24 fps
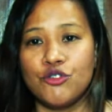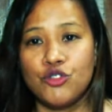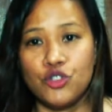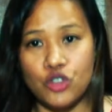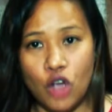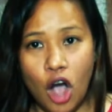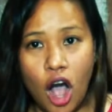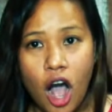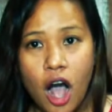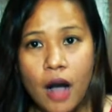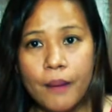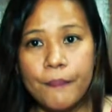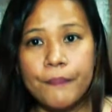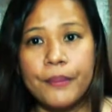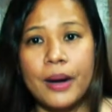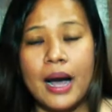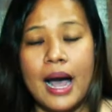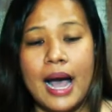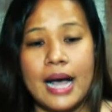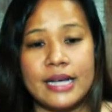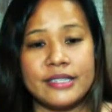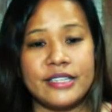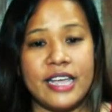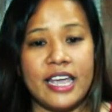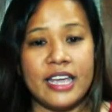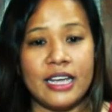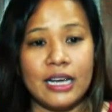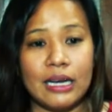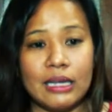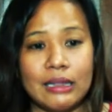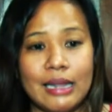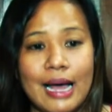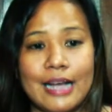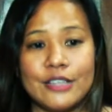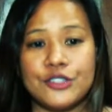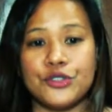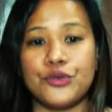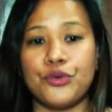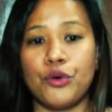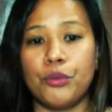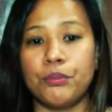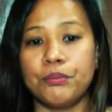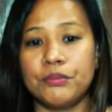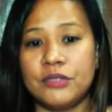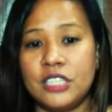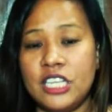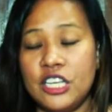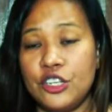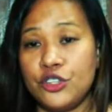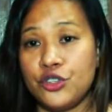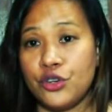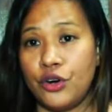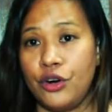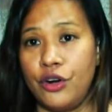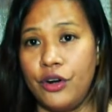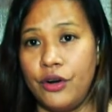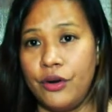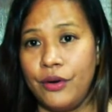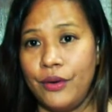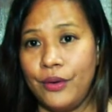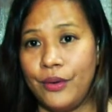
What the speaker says: job as a classroom teacher.